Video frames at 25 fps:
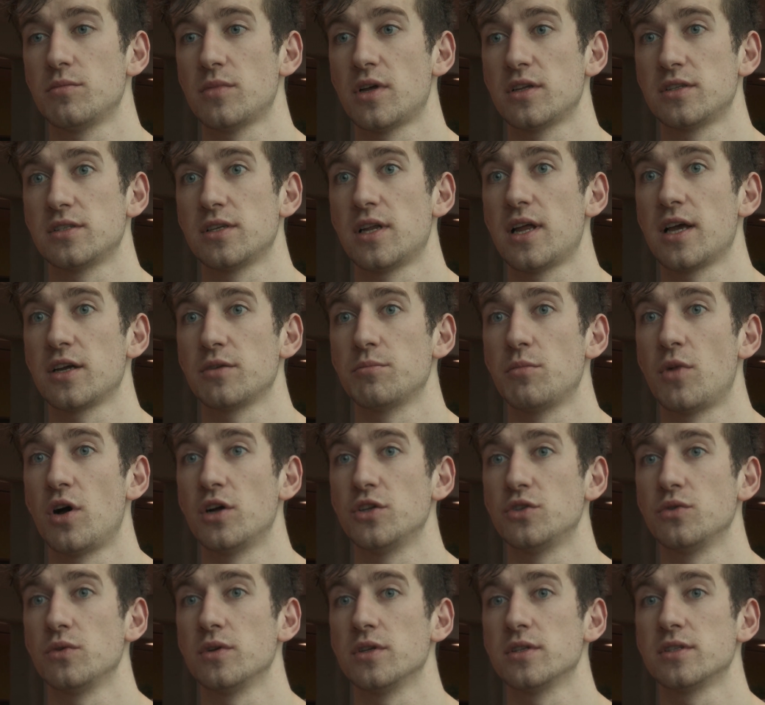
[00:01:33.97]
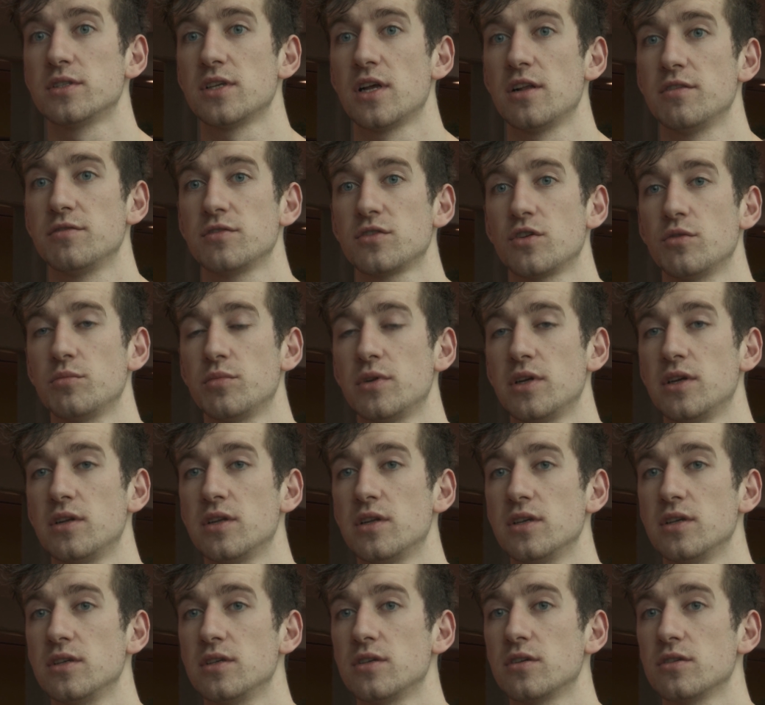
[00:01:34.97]
That's a module in itself, is
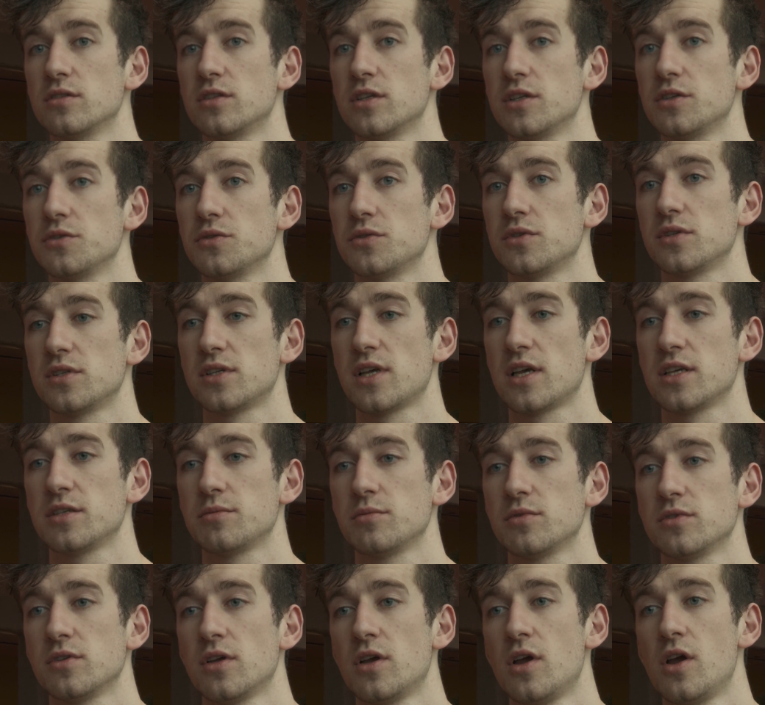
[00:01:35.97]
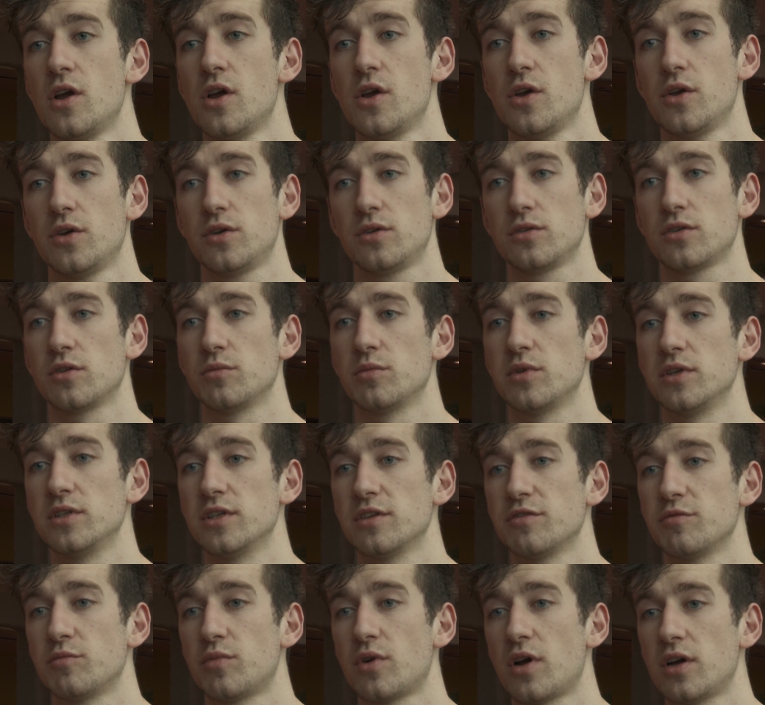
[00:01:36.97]
completely continuous assessment. You complete
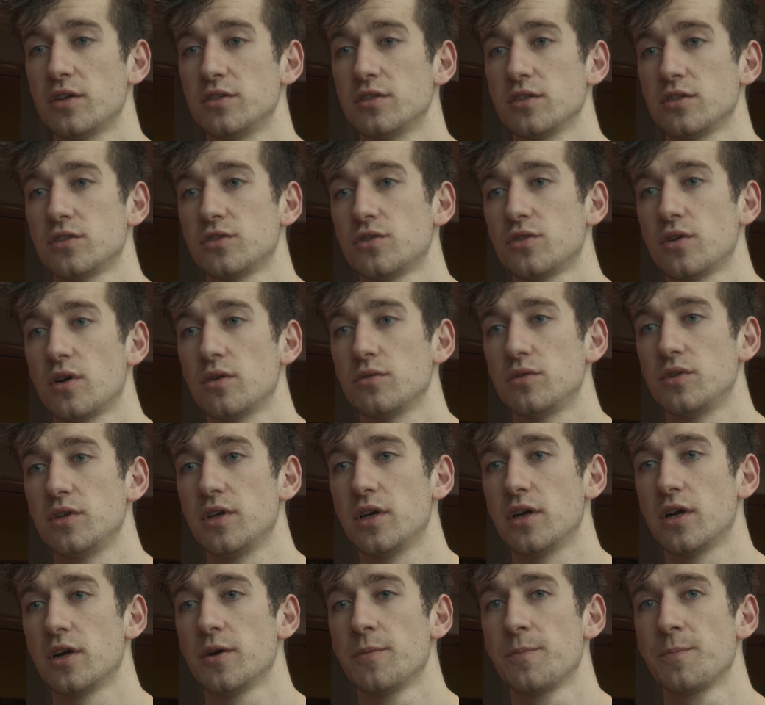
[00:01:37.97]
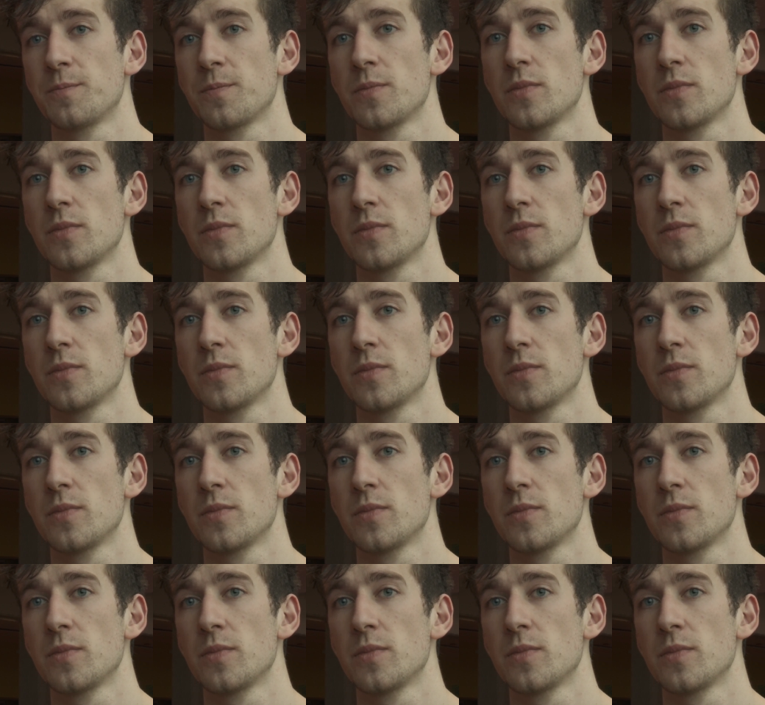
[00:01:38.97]
different projects throughout the year.